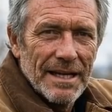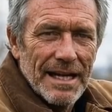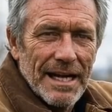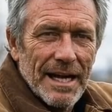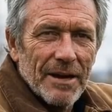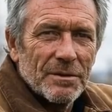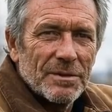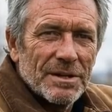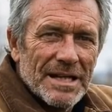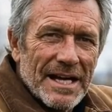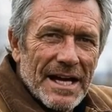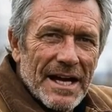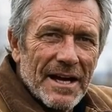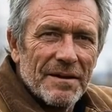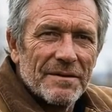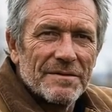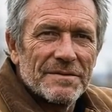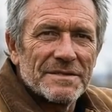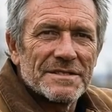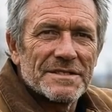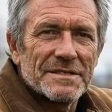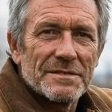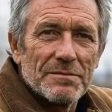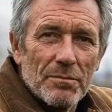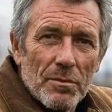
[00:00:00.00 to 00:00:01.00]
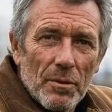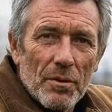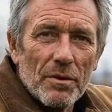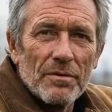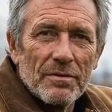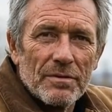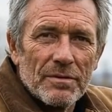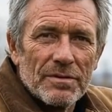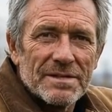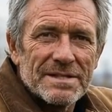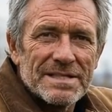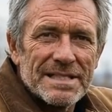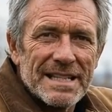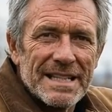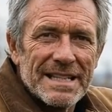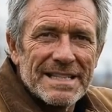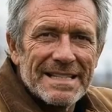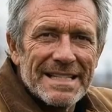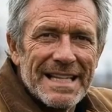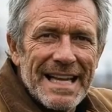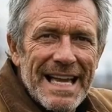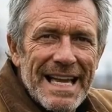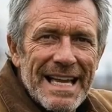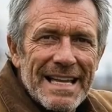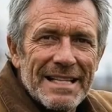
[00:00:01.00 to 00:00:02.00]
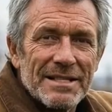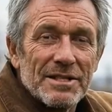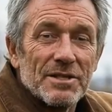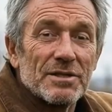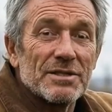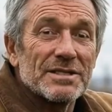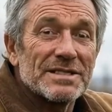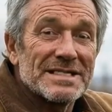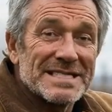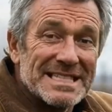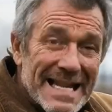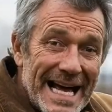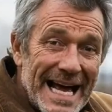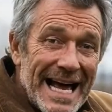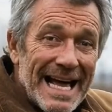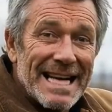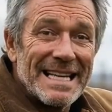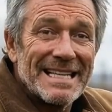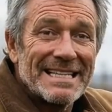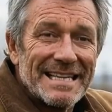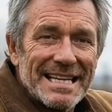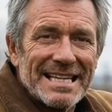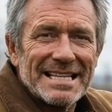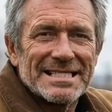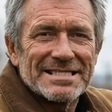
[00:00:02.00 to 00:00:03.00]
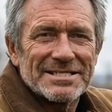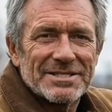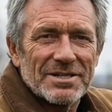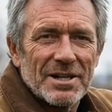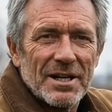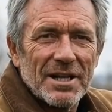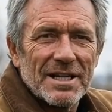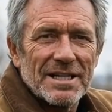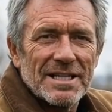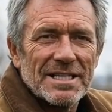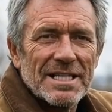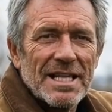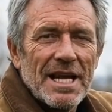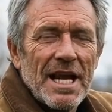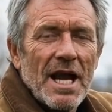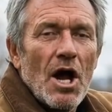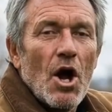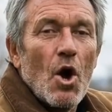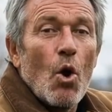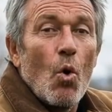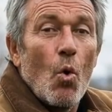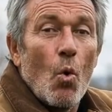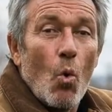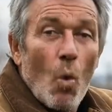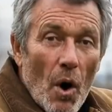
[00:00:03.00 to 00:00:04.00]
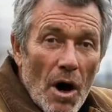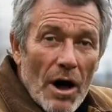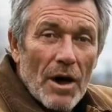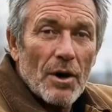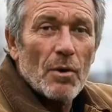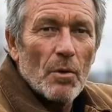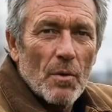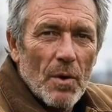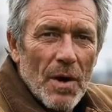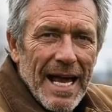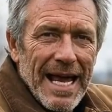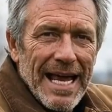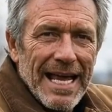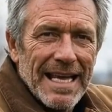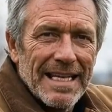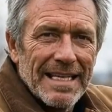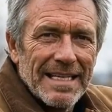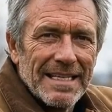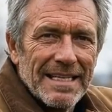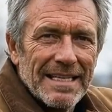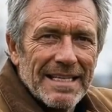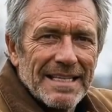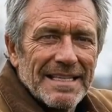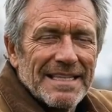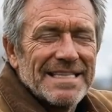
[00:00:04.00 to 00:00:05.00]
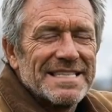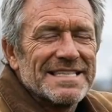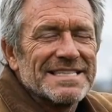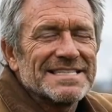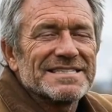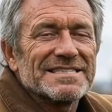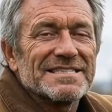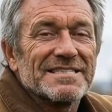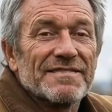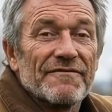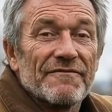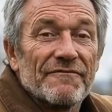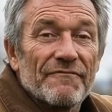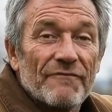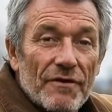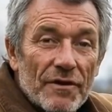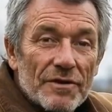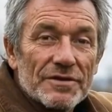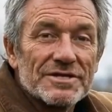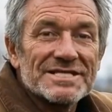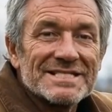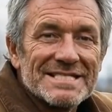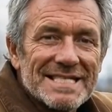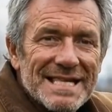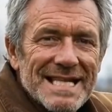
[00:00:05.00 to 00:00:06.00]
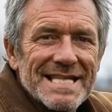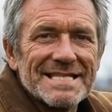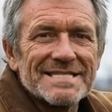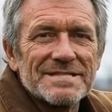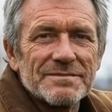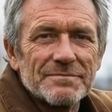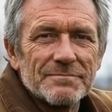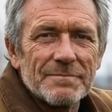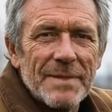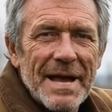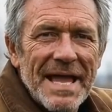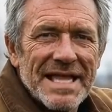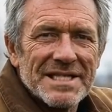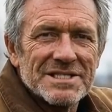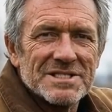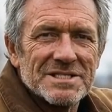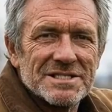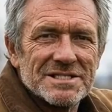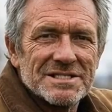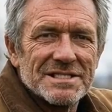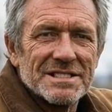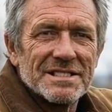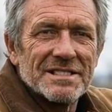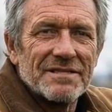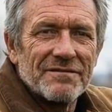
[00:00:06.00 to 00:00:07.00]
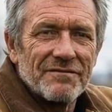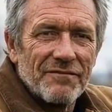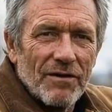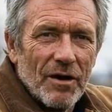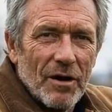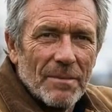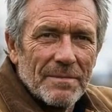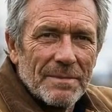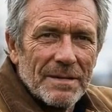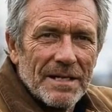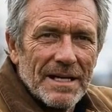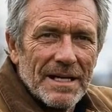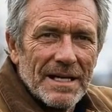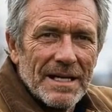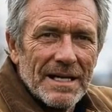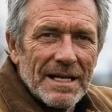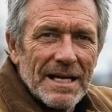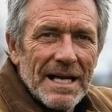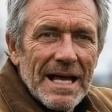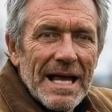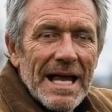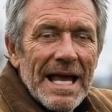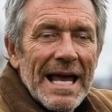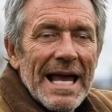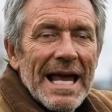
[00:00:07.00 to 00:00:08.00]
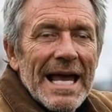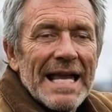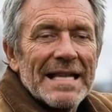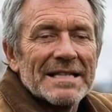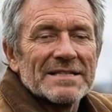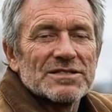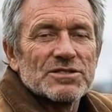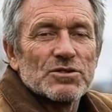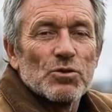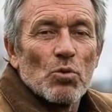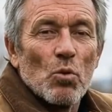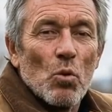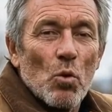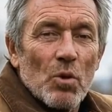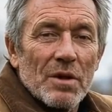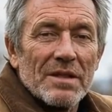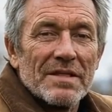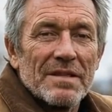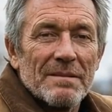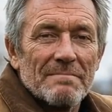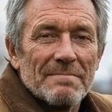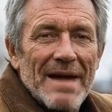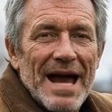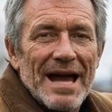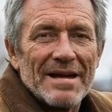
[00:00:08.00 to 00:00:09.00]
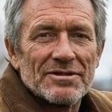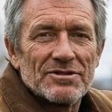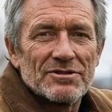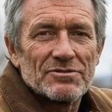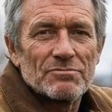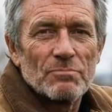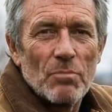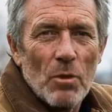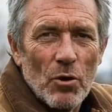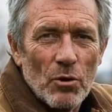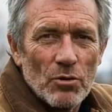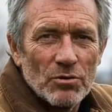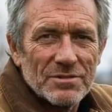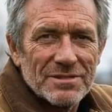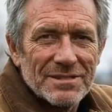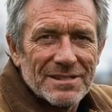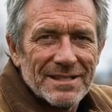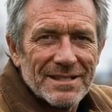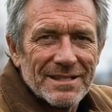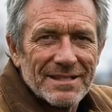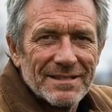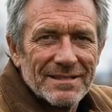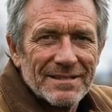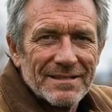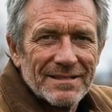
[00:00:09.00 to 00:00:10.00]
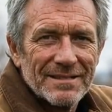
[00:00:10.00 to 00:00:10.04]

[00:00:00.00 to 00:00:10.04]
I don't care if it's a beautiful sunny day and you're dying to get started. Walk away. This is the first test of patience in the farming year, and it's the one that matters most.